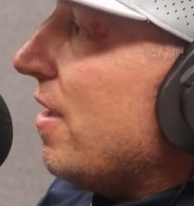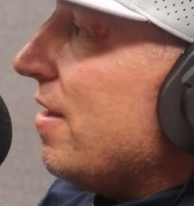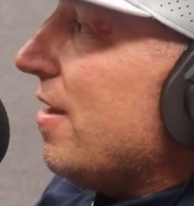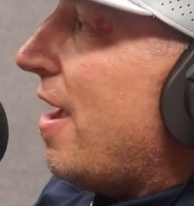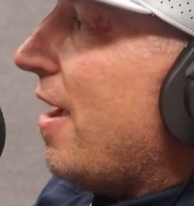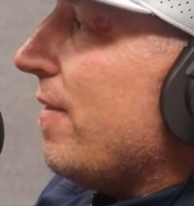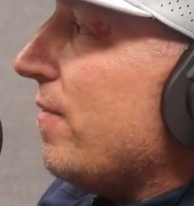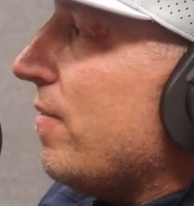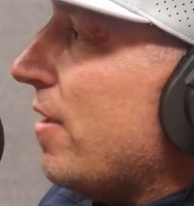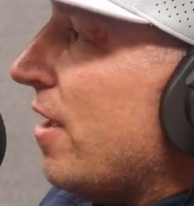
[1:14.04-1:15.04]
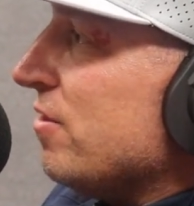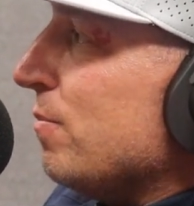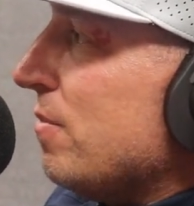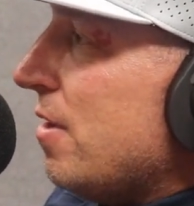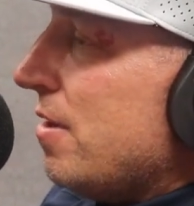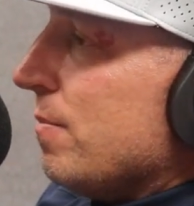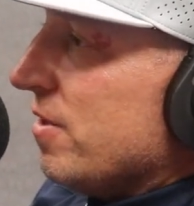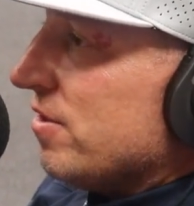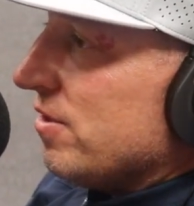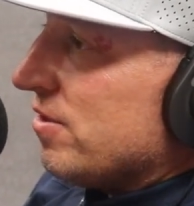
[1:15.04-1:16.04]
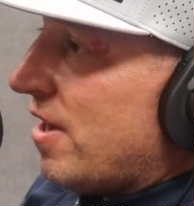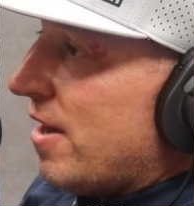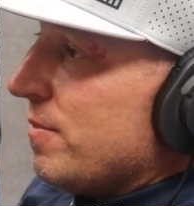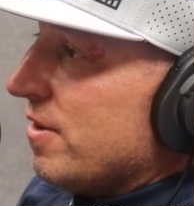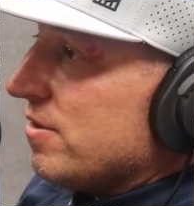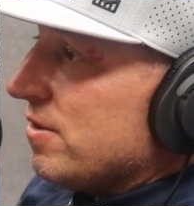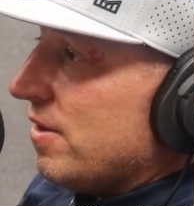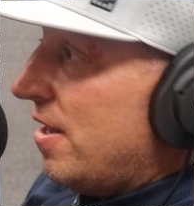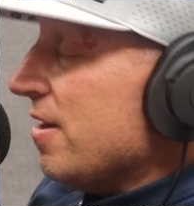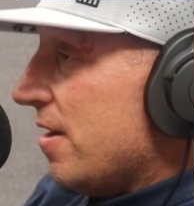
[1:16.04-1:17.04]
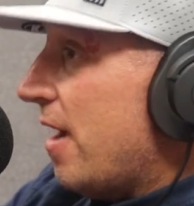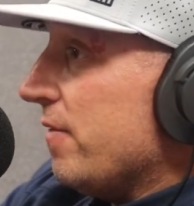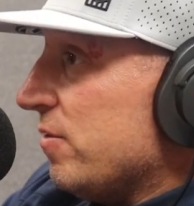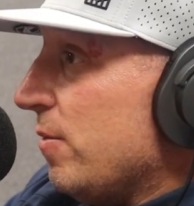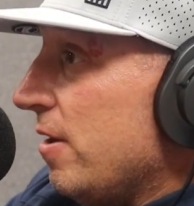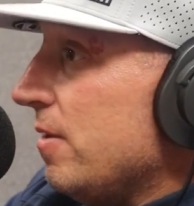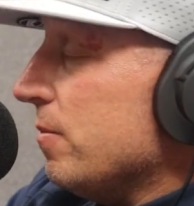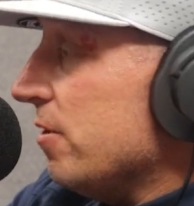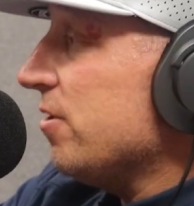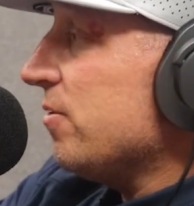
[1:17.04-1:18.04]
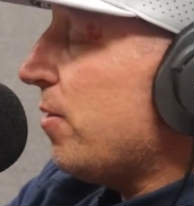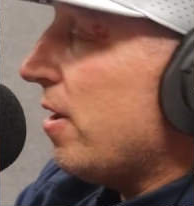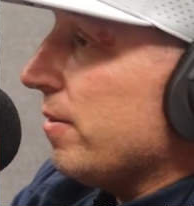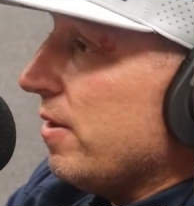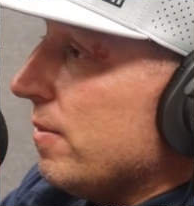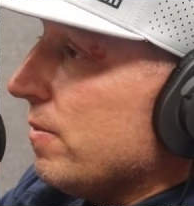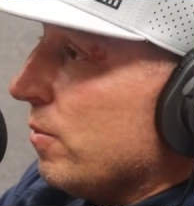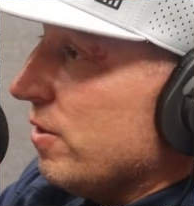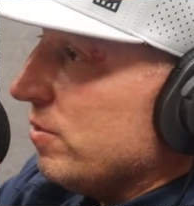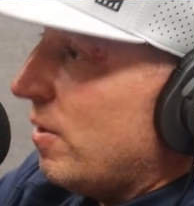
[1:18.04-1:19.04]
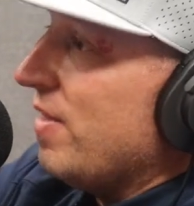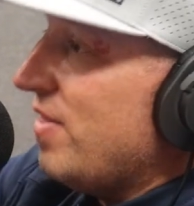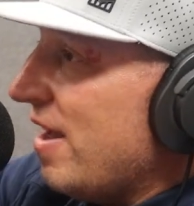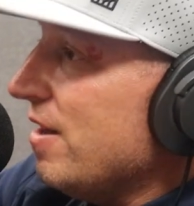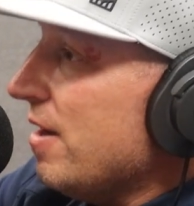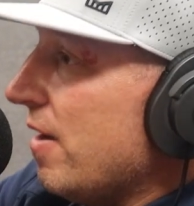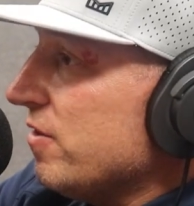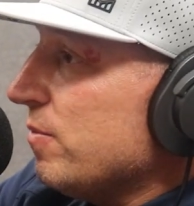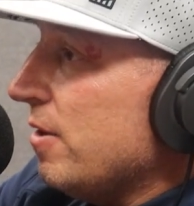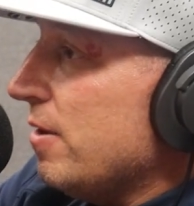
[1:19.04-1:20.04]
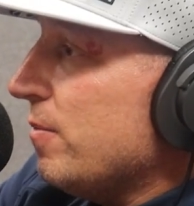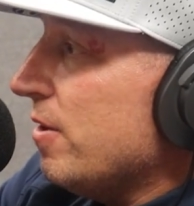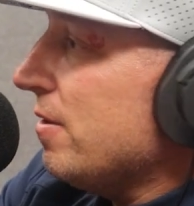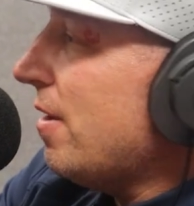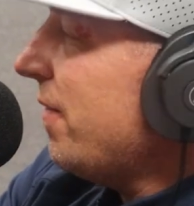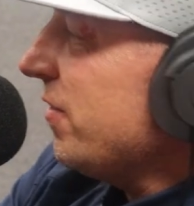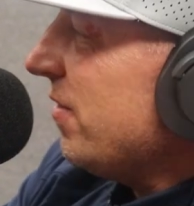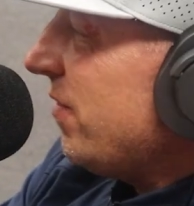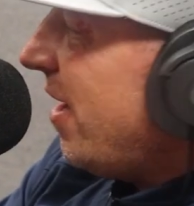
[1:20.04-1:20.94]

They didn't have as many missed assignments. He didn't have as many, which is probably the reason why they didn't have as many. But offensive